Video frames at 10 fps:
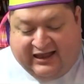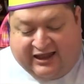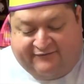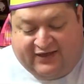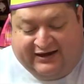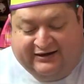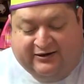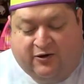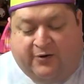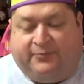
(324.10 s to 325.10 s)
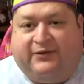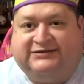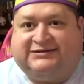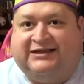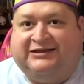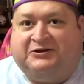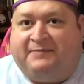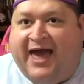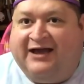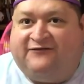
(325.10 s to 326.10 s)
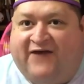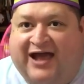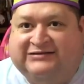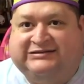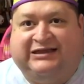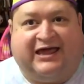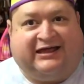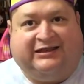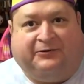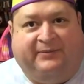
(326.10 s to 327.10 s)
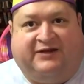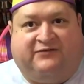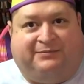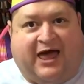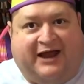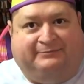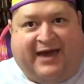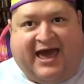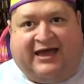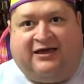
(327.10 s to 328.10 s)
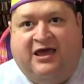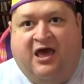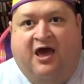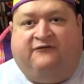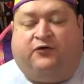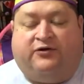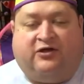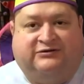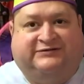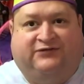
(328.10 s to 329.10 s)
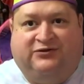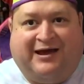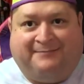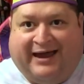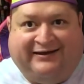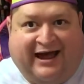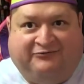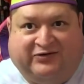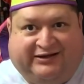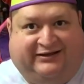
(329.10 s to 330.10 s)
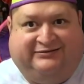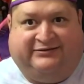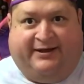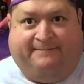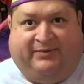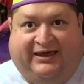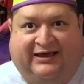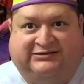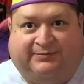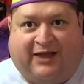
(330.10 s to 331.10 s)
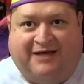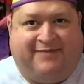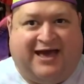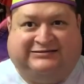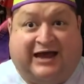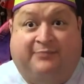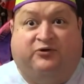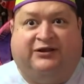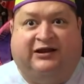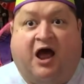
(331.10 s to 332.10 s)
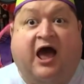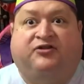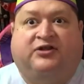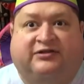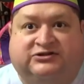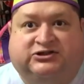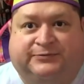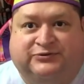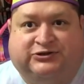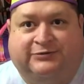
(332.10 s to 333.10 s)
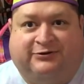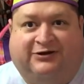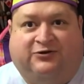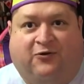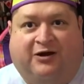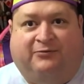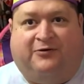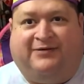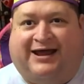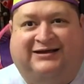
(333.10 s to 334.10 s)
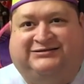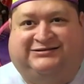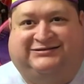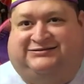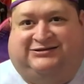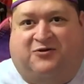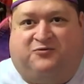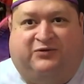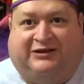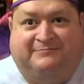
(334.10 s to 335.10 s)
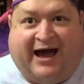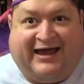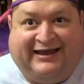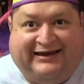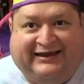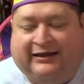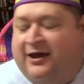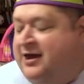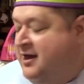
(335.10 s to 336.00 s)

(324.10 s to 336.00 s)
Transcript: I love that it incorporates a little bag of fancy, like a little bit of a blind bag. For those of you that might not really be into blind bags, I'm really not. I think they're super, super adorable, but I just don't really buy any.